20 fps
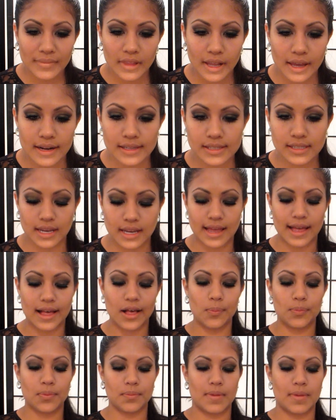And it's going to
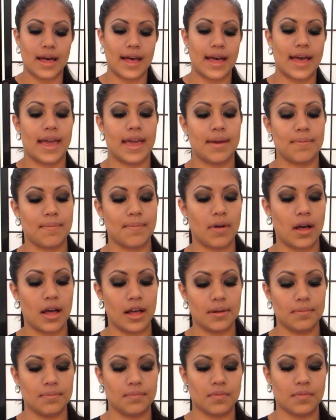help my
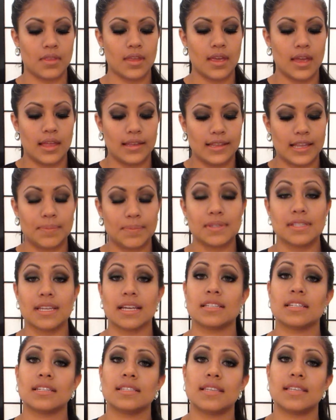
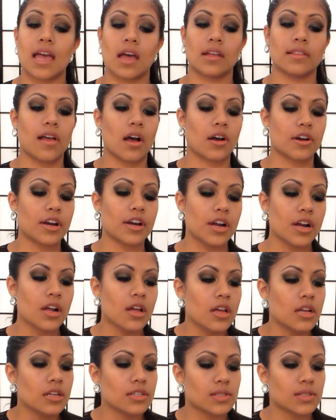lipstick to stay on longer.
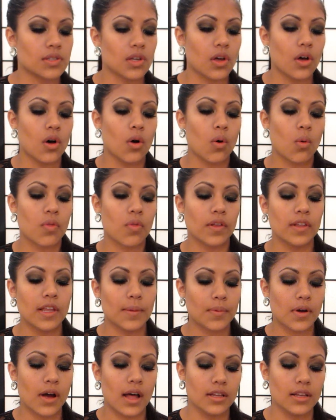So the
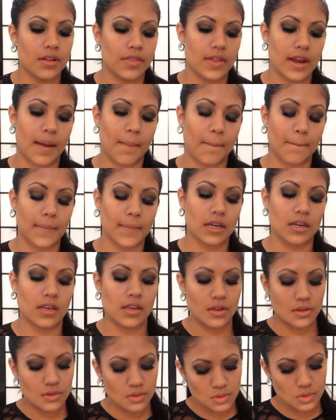lip color that I'm going to
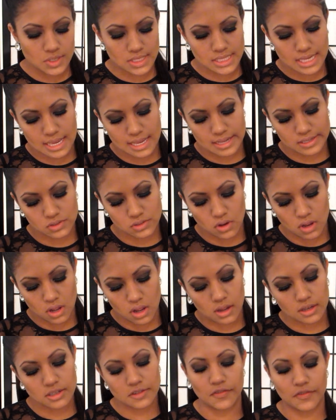use is
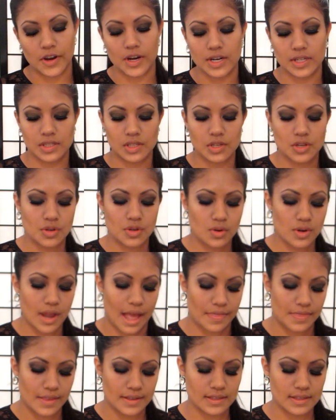called Ferris Nude,
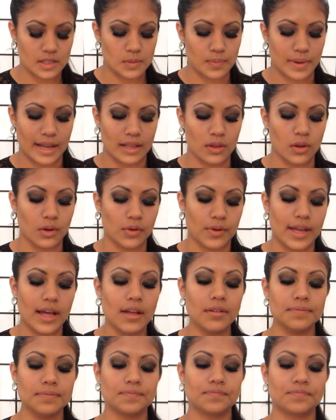and this is by
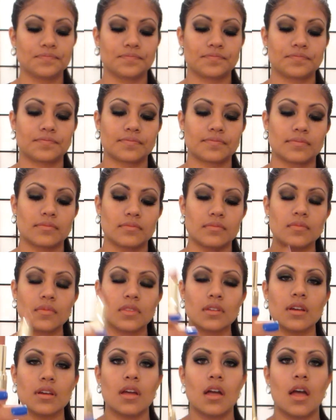L'Oreal.
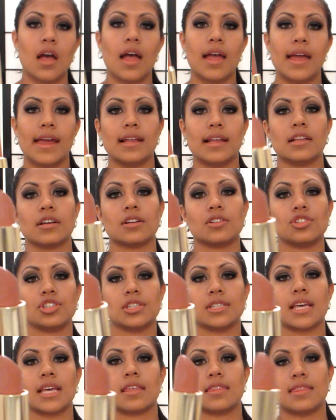It looks
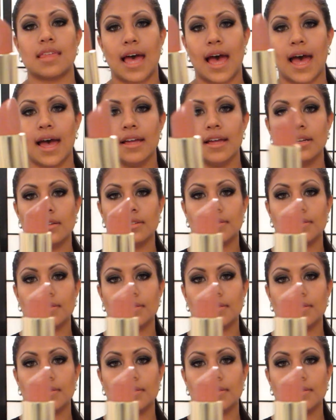just like that.